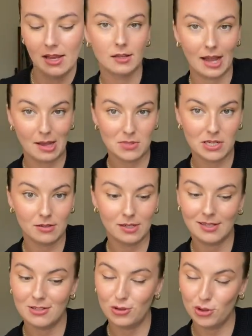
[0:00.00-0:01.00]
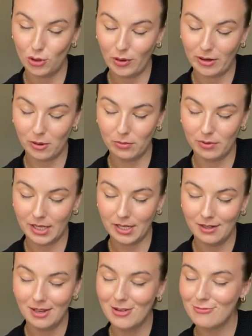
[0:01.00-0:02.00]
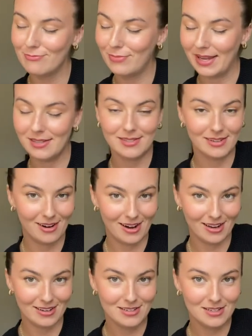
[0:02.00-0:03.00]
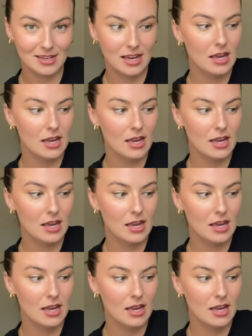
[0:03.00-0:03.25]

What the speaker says: Gab's Luck is a jewellery company based in Ireland,